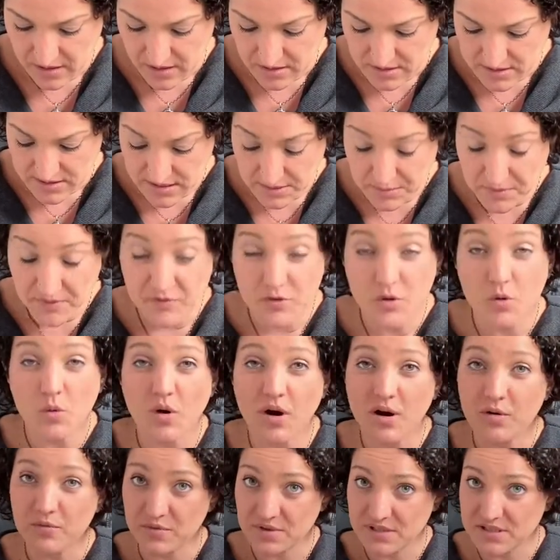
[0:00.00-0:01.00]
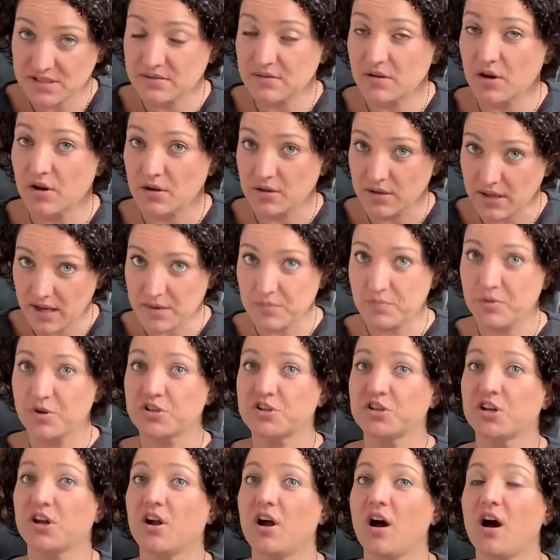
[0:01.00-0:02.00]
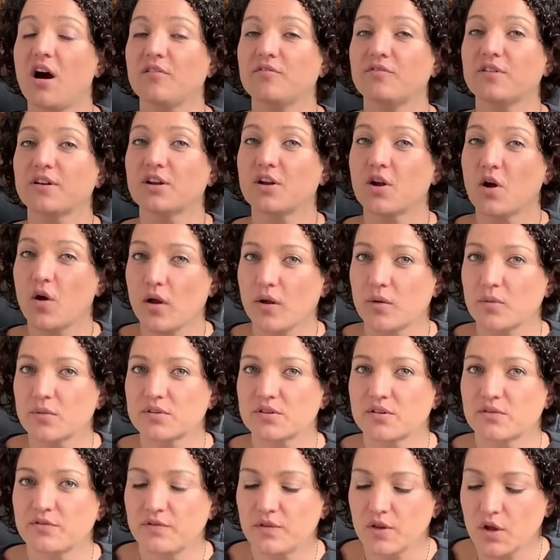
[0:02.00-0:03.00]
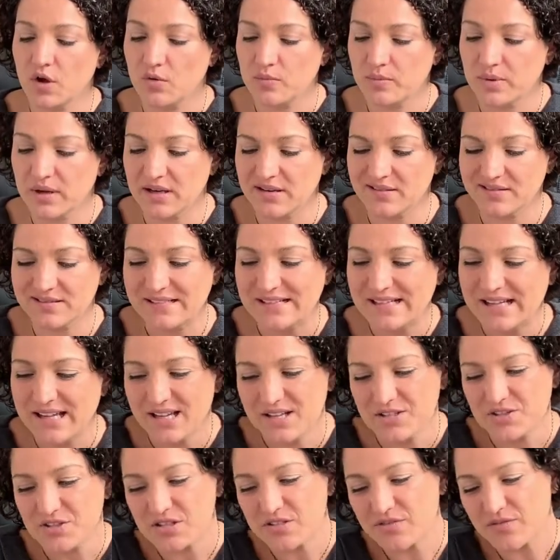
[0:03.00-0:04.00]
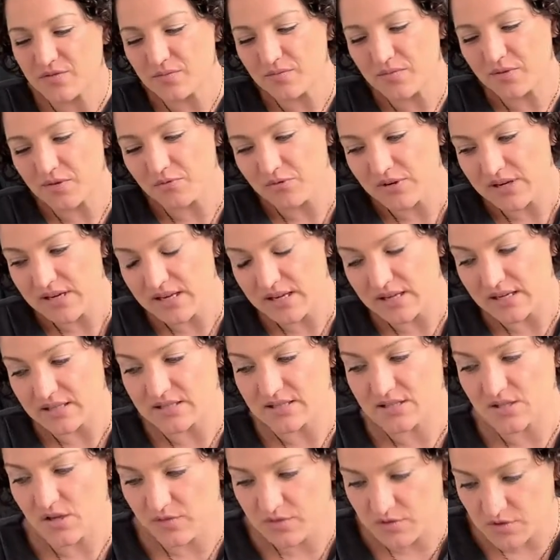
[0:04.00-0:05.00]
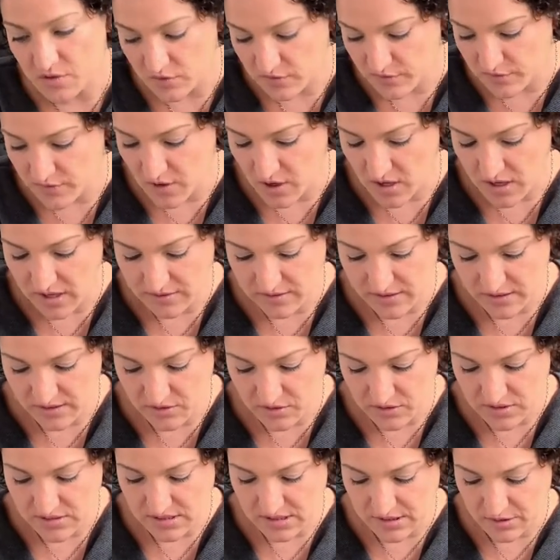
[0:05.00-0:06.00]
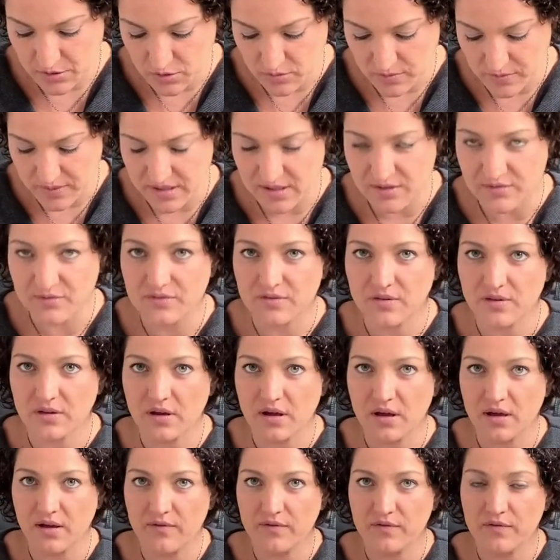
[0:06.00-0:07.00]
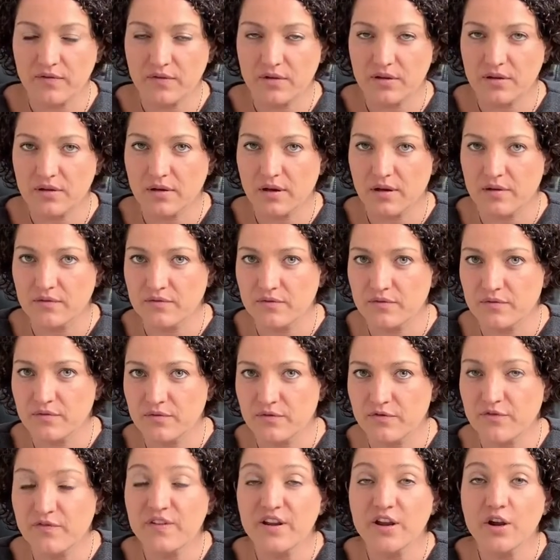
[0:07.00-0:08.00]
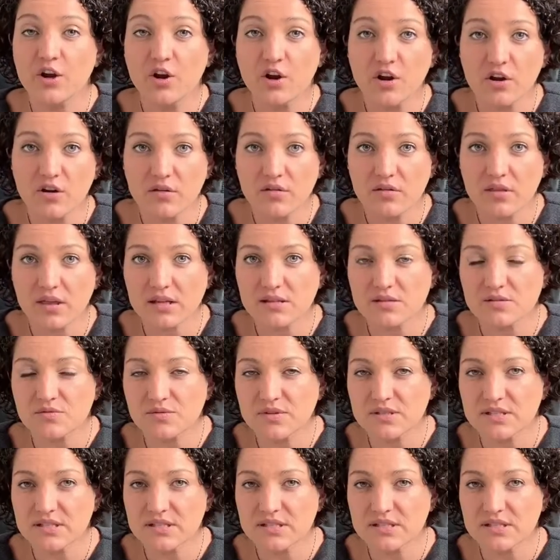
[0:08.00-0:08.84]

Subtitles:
Some of you are pushing off and going with the flow, but just from the reading itself so far, I think there is a little bit of fear that's